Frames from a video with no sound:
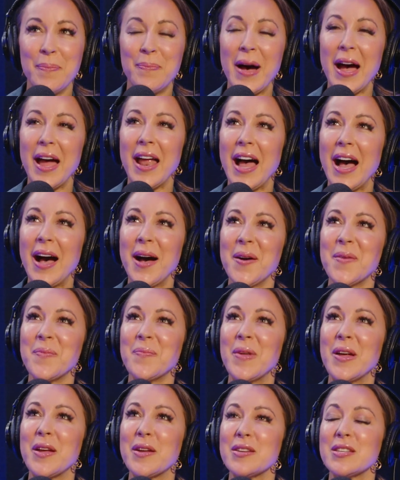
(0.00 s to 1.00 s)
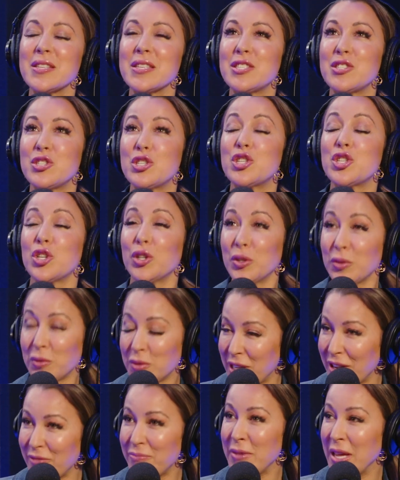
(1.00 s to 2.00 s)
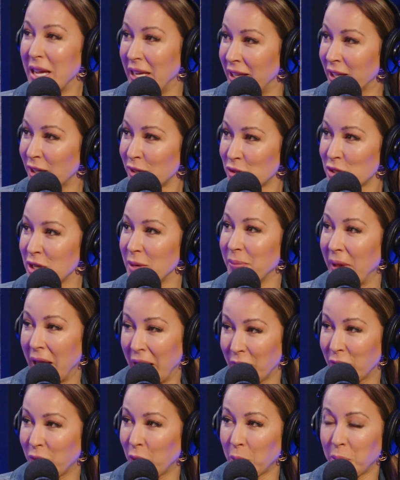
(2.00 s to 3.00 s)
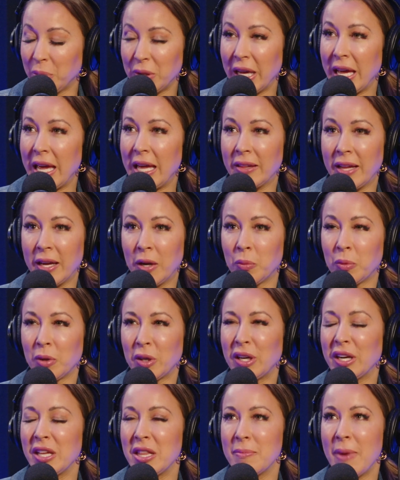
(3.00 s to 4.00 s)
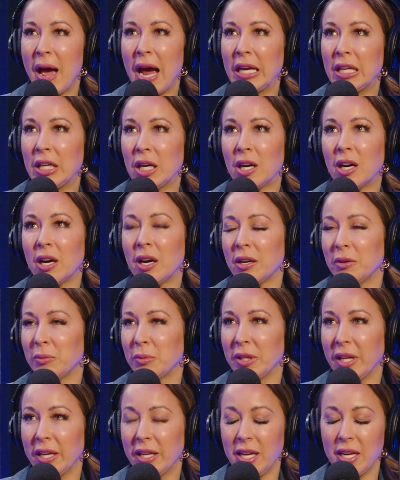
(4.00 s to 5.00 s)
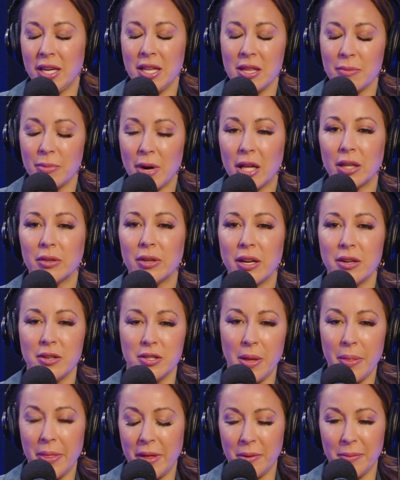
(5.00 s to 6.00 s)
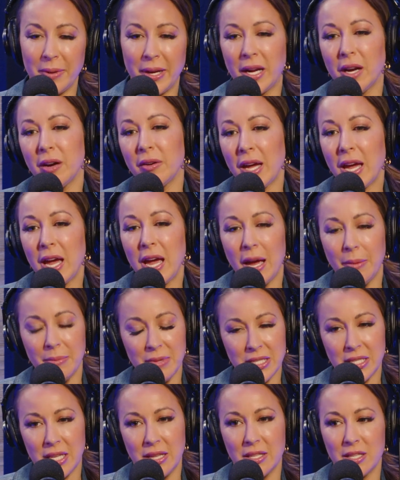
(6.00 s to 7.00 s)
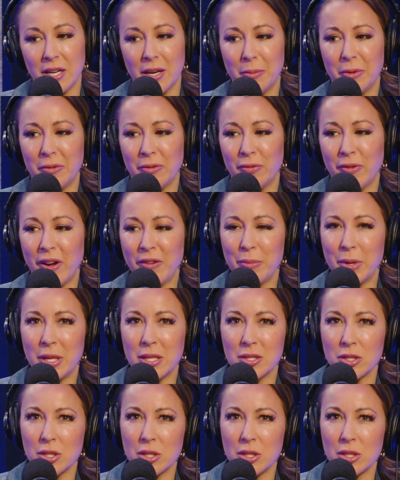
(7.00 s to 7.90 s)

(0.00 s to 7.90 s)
But she'll give me a guilt trip. Like if we're playing, like we're in the backyard and we're like kicking the ball around or something. I'm like, okay, I'm going to set the timer for 5 minutes.